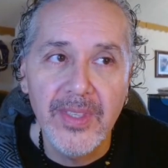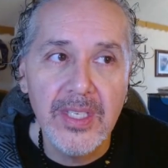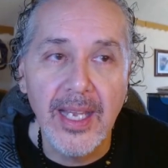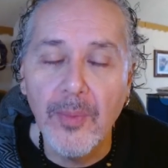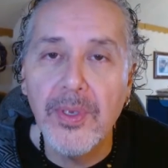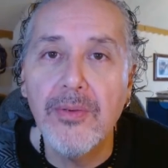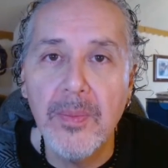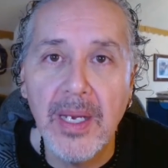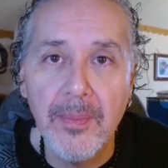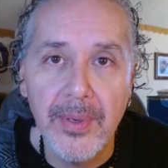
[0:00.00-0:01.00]
to help you
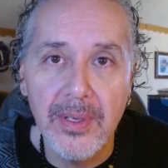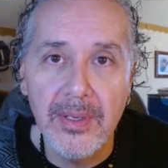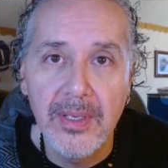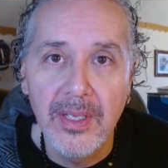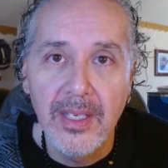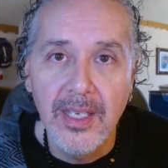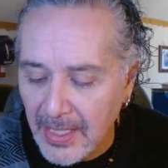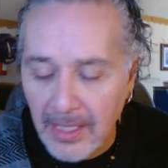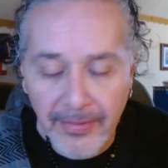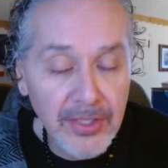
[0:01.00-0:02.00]
remember.
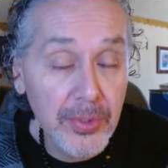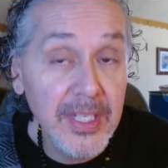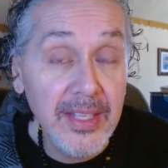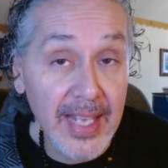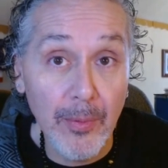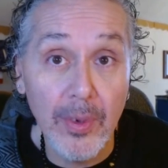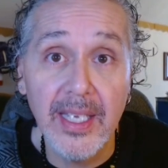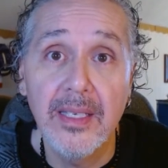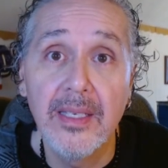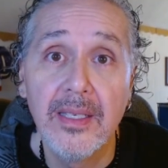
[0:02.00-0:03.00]
And if you treat it that
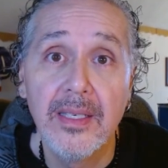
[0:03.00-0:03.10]
way,